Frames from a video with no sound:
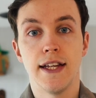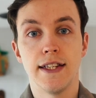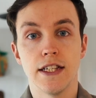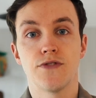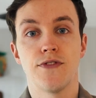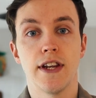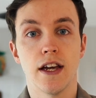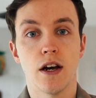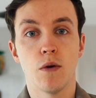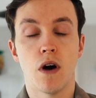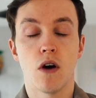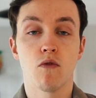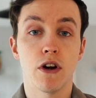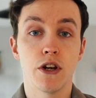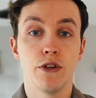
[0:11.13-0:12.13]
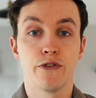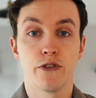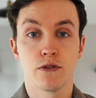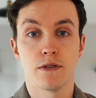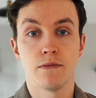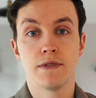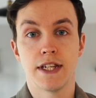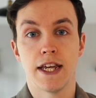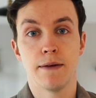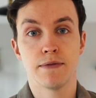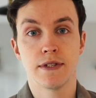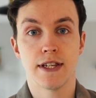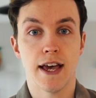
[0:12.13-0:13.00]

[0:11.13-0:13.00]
In this video, I'll run you through some tips